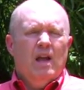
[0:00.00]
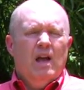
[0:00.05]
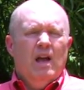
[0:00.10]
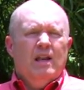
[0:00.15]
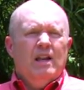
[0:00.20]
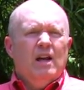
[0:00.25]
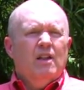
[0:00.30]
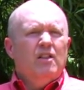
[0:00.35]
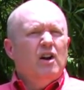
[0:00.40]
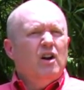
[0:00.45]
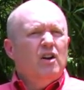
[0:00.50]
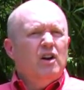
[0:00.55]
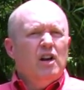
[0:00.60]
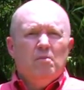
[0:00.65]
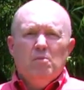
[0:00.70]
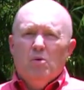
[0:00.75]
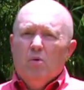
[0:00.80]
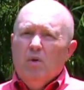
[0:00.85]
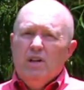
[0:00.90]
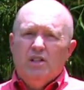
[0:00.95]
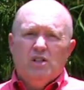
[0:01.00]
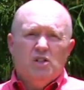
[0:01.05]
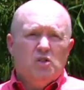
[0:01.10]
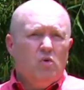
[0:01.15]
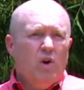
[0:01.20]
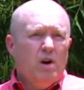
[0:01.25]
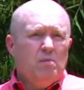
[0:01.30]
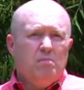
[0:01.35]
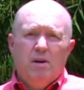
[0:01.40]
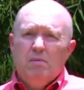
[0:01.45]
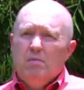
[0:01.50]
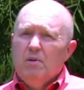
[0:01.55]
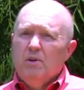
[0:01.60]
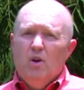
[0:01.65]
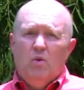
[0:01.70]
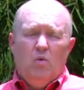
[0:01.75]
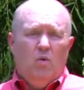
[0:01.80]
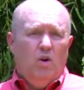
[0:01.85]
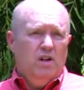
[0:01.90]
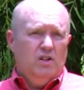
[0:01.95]
Now, there are a number of reasons why people
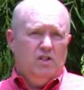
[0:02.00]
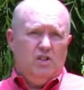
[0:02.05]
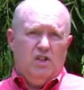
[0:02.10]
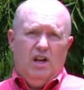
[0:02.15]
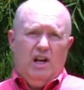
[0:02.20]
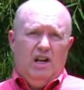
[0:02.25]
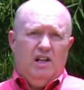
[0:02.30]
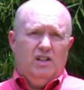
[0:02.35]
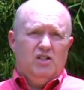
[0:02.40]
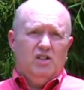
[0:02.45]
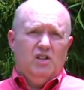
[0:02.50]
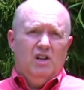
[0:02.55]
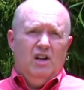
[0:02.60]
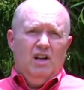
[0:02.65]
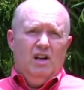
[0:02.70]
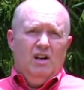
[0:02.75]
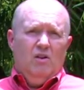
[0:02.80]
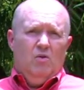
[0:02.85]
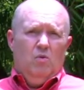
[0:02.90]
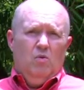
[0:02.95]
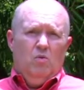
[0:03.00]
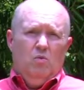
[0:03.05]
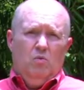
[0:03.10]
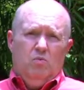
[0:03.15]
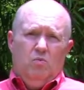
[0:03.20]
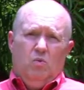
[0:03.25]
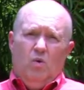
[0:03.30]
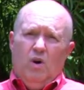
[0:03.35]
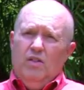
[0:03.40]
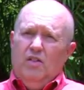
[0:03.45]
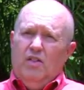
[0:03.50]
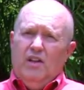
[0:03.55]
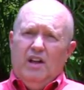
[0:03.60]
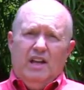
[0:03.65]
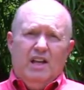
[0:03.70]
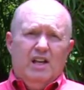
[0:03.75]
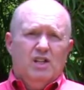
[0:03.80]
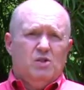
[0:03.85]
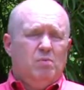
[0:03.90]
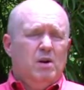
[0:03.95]
don't want change. One thing
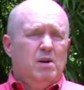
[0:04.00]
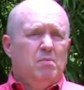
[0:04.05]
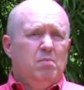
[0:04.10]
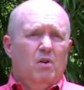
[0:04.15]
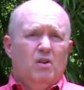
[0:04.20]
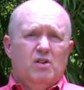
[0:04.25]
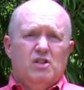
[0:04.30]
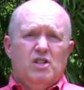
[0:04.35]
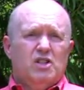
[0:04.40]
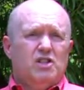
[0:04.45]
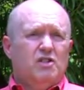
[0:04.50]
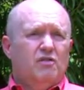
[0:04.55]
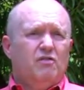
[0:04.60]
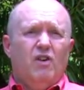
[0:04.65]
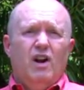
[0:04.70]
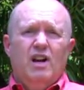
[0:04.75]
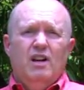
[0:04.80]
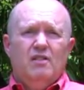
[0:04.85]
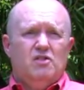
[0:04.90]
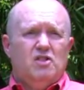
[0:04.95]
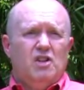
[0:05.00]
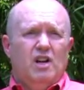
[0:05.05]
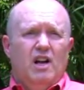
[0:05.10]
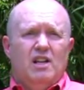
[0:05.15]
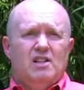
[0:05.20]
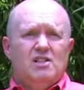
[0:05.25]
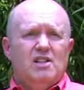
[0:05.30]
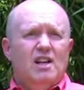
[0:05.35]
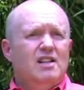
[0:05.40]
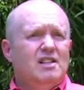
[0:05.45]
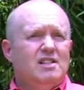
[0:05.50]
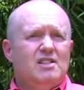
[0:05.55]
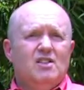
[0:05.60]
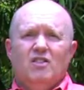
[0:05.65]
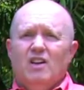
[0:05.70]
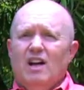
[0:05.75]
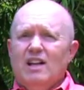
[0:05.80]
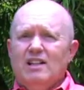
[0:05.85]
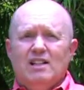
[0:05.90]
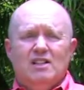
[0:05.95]
is people are just afraid to change. They just don't
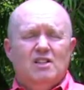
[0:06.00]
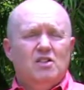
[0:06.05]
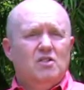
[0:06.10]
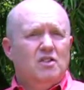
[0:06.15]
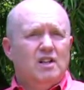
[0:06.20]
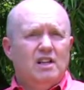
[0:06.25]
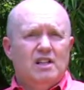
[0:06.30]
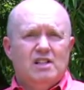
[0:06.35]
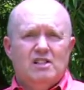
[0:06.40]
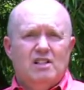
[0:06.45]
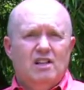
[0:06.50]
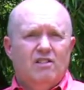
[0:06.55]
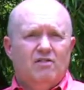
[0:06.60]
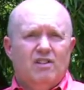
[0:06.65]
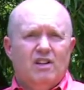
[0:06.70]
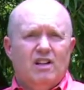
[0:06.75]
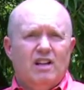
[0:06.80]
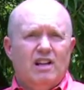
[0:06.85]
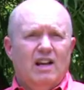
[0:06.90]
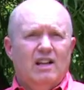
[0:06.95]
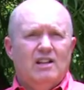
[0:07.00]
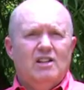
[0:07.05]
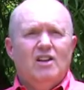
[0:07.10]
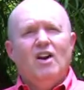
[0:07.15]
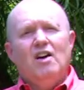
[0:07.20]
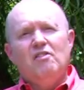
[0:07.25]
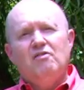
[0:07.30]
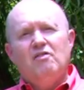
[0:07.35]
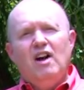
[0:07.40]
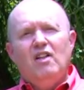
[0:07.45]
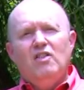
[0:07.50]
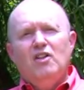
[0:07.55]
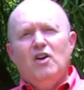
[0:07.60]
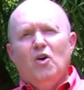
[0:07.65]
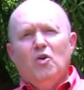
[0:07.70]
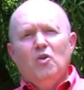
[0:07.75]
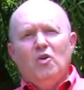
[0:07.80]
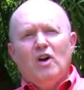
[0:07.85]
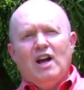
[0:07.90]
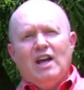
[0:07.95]
like to do things differently. And you know, I found the
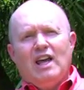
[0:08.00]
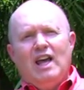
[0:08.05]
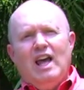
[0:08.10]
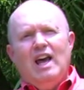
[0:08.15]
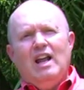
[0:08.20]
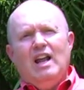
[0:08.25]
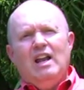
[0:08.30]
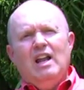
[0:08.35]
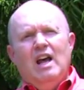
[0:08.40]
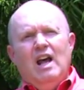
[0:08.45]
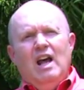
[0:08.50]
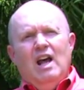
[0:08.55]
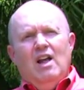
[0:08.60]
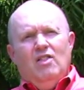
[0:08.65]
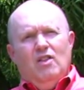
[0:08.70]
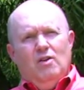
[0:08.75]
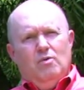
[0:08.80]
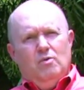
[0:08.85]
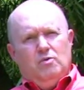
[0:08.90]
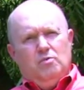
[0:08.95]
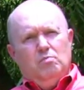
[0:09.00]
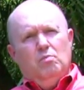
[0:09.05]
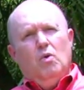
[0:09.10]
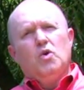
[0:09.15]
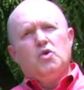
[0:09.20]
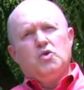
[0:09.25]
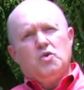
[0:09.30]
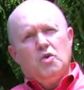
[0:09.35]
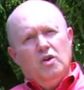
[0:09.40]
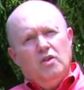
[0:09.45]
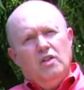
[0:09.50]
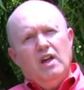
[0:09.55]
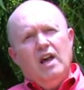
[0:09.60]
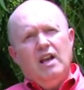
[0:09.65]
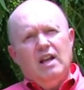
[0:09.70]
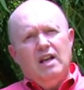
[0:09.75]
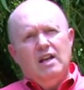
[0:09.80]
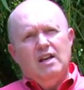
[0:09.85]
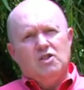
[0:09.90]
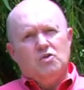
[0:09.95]
older I get, the more true that
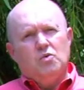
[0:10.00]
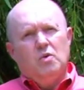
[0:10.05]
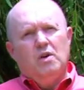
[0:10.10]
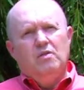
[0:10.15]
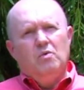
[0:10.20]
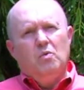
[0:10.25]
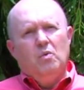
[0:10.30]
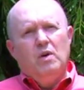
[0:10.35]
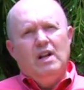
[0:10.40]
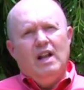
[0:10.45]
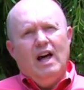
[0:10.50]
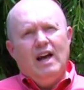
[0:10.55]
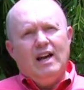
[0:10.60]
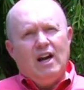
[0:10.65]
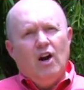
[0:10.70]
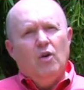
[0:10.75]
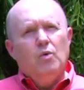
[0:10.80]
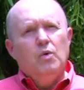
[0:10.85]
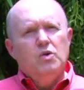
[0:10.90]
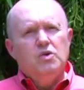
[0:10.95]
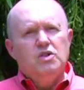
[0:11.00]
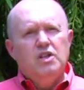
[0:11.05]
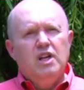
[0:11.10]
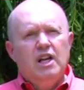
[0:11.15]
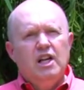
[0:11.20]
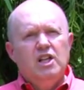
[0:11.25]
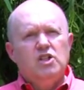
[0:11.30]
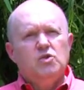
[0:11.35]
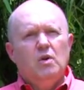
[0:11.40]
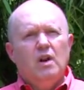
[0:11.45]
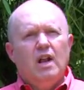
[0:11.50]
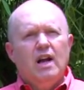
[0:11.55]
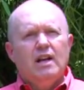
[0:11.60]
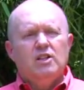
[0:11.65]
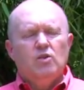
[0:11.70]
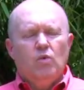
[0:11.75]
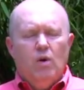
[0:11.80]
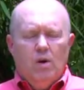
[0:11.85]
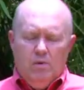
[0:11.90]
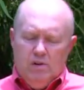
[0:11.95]
is. We, we like our routines, we like the
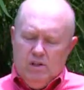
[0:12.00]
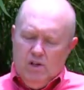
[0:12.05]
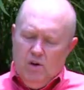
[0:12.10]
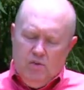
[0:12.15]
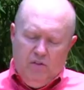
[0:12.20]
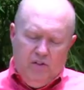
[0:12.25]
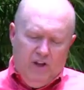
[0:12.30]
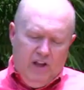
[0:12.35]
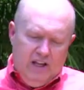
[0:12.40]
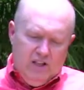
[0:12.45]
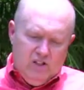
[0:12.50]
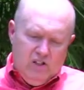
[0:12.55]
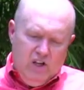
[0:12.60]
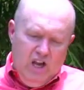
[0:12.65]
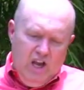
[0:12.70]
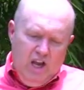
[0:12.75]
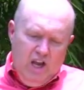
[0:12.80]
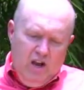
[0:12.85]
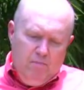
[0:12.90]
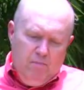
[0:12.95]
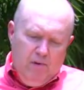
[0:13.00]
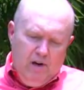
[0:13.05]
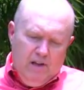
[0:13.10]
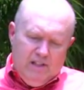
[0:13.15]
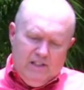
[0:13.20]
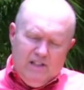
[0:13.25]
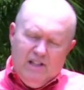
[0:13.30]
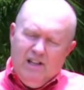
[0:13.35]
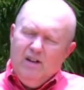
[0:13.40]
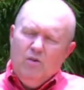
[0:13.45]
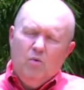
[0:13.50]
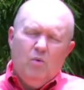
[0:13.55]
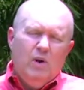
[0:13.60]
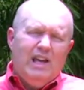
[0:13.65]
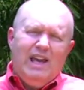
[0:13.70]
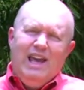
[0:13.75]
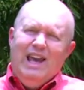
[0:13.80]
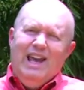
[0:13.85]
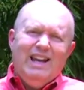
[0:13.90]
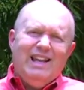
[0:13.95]
way we do things, but uh, we
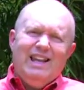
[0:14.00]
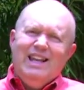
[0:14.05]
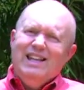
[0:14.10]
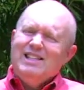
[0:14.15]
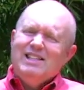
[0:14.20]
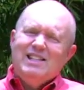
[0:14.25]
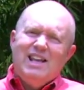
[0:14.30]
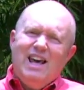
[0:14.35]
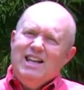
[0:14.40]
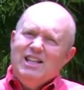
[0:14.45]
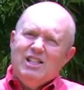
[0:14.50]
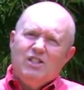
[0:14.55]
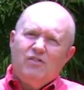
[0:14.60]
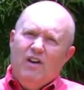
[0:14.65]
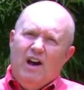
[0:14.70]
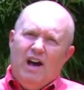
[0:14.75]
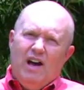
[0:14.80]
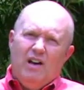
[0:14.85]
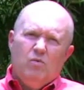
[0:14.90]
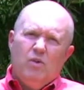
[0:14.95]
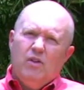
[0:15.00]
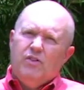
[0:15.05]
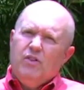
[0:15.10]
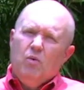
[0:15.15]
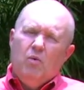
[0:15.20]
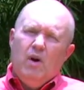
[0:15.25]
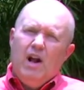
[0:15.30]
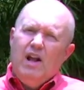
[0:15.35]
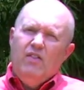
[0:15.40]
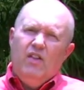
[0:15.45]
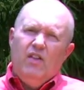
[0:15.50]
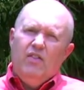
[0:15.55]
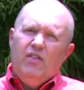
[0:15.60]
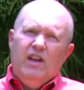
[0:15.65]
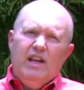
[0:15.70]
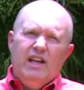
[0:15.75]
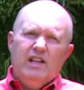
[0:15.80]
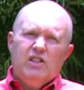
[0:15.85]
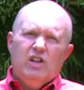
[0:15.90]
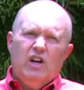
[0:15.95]
can't get satisfied with the way that
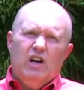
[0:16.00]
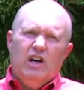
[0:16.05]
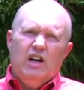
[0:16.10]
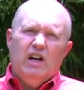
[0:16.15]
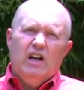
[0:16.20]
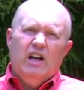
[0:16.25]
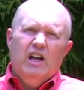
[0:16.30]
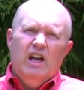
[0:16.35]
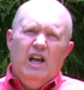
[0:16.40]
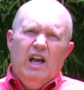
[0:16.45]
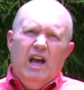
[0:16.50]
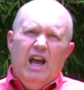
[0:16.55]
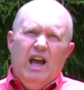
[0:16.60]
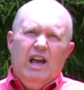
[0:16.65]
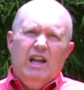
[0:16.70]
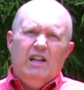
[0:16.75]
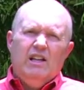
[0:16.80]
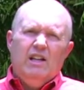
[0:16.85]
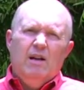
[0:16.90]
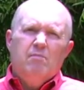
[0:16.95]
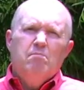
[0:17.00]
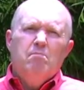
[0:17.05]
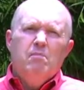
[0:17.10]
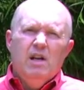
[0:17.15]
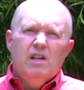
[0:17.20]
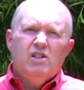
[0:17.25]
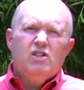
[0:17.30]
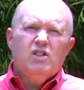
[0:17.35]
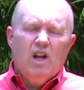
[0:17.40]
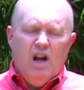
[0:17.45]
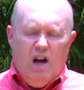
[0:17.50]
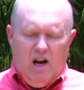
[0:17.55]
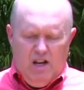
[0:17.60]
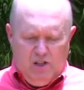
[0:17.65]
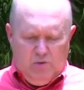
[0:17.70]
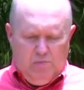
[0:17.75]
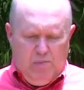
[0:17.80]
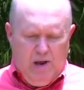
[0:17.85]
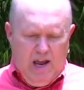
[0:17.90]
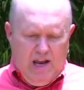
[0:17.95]
things are and miss God's
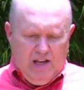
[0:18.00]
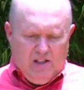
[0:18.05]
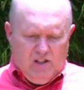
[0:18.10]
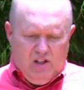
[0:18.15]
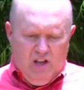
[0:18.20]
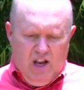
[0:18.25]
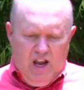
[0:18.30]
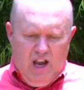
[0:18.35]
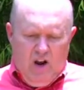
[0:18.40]
best.